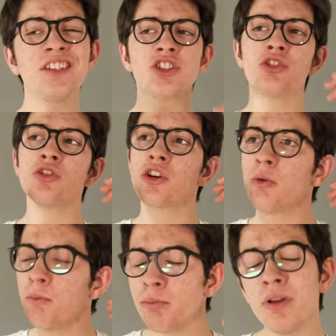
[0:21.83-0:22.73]
is to
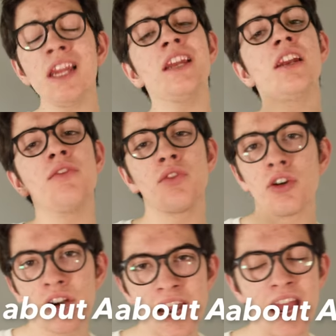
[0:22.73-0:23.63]
completely
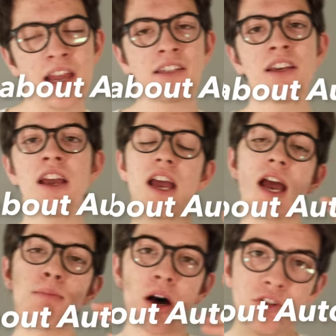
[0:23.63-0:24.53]
forget
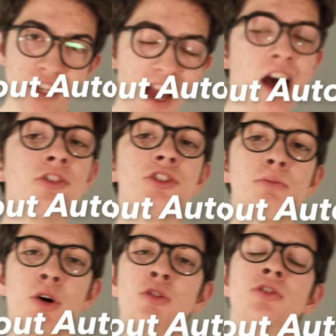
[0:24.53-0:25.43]
about the auto
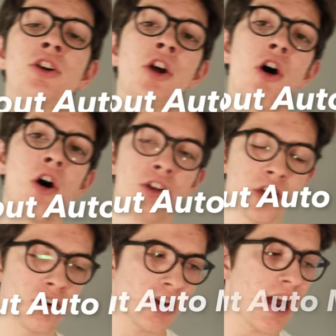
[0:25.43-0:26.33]
mode on
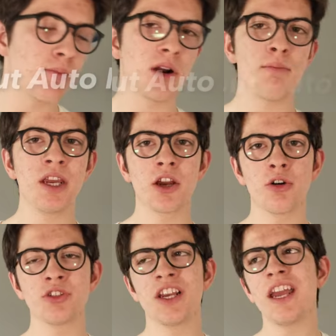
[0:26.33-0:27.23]
your camera
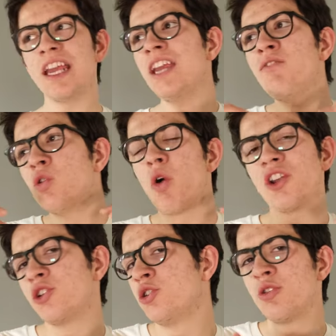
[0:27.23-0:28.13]
because if you
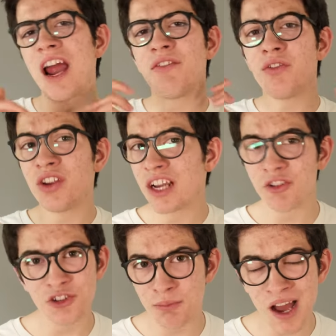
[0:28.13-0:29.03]
want to do everything
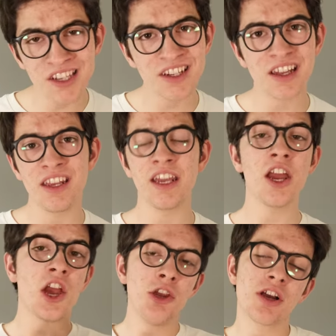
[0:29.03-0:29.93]
automatically,
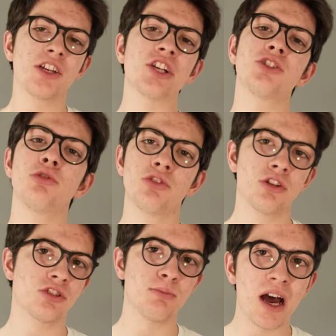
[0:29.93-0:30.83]
you can just use
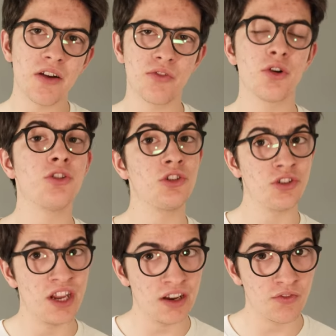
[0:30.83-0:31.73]
your smartphone to
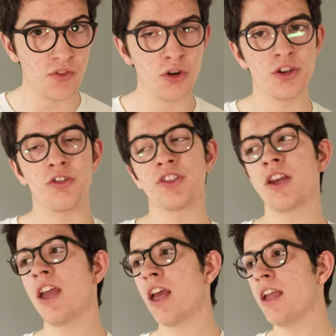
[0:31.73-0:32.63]
take photos.
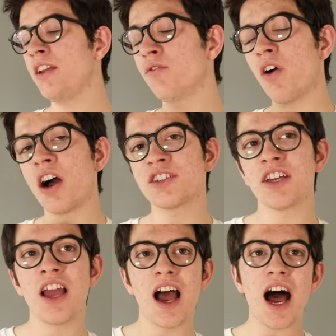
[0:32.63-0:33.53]
In fact,
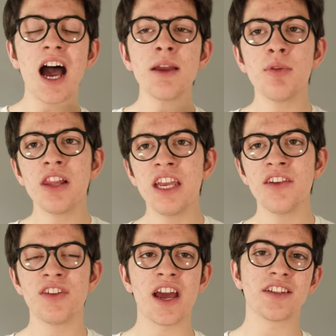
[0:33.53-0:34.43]
I
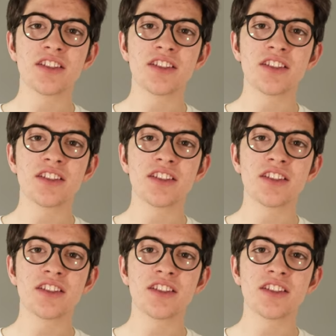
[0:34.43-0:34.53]
believe that